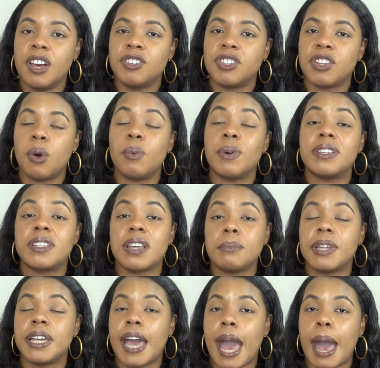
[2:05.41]
So when
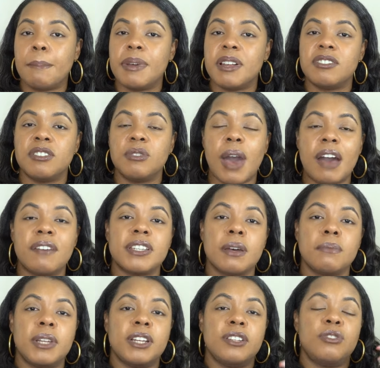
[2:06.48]
something happens, you have
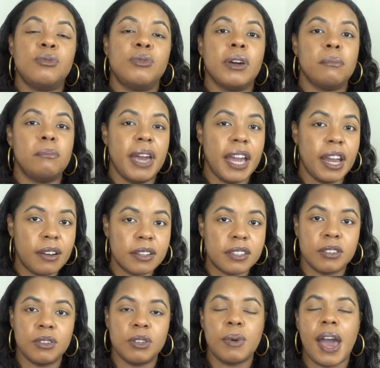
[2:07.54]
something to compare
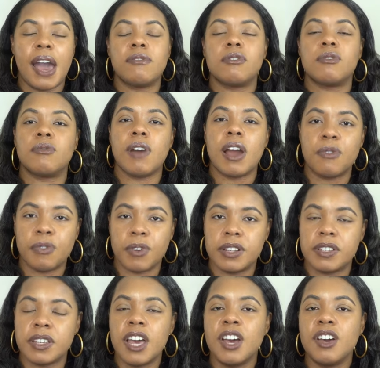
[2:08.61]
it to, you have a
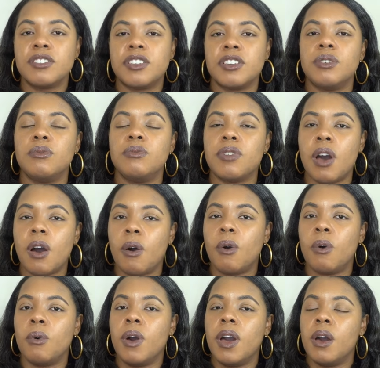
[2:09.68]
reference, so you
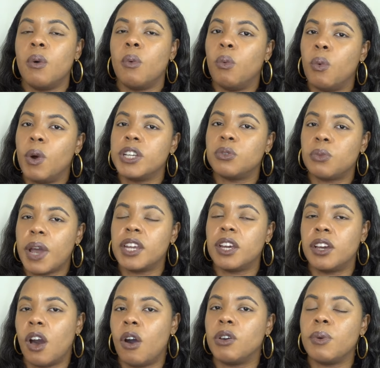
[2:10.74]
know which way to
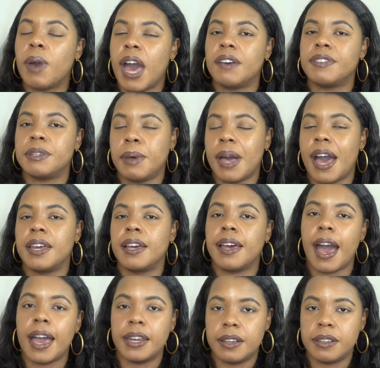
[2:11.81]
go you have some kind of
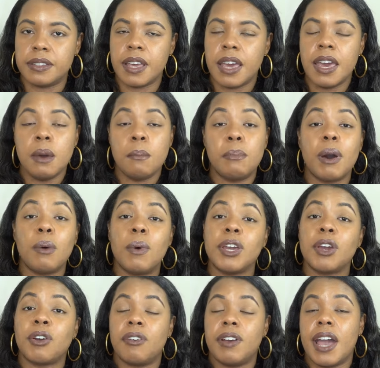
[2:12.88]
guidance but when
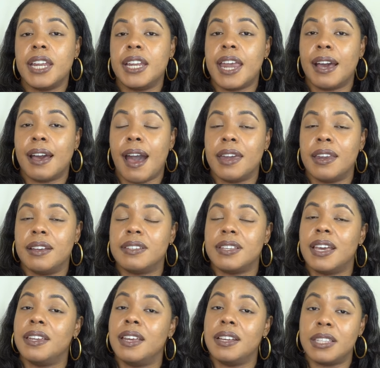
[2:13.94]
you're creating that guidance
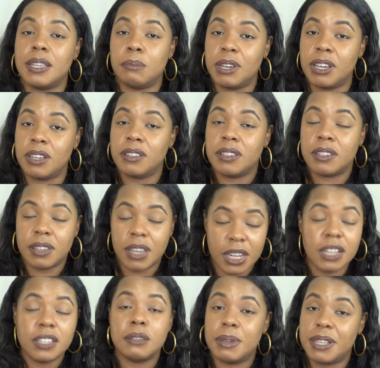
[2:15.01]
it needs to be it
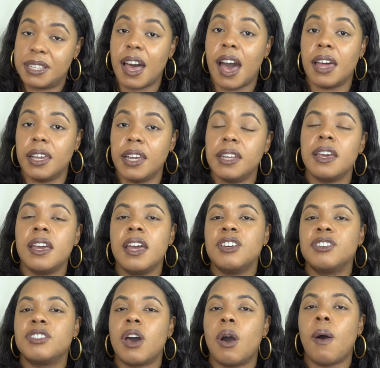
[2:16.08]
needs to be solid
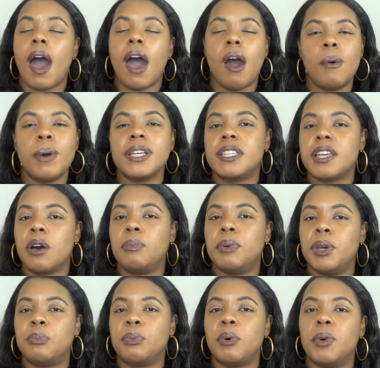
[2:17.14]
so i always tell
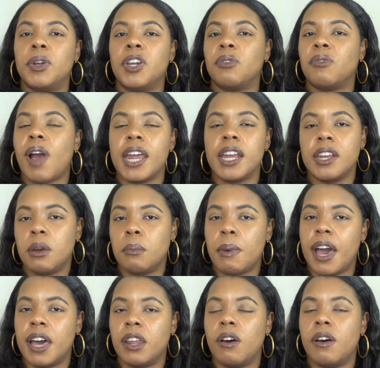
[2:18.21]
people when they're writing their
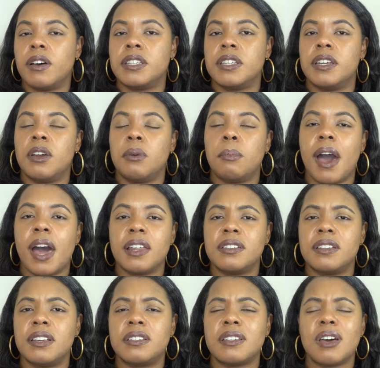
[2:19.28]
bylaws and their
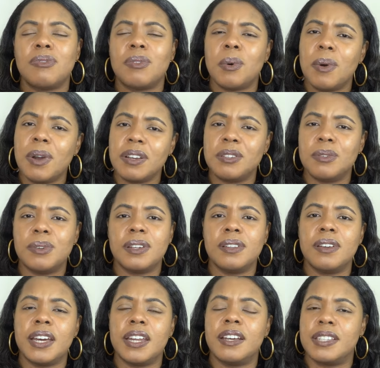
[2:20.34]
policies of course you
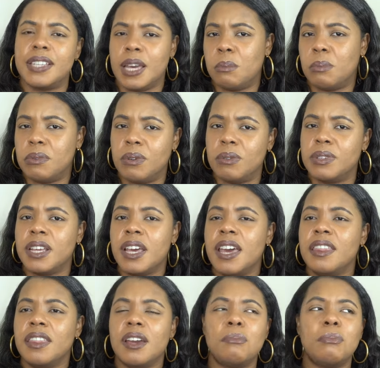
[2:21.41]
can look at examples
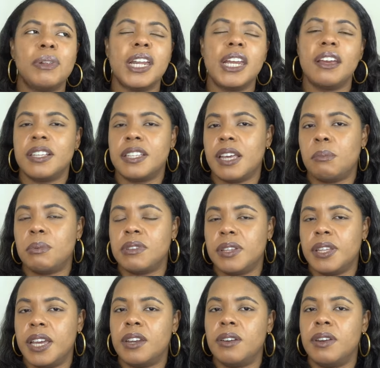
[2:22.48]
there are plenty of examples
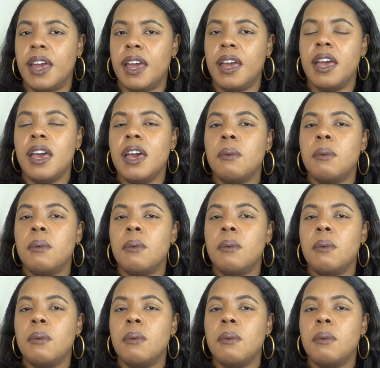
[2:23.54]
on the internet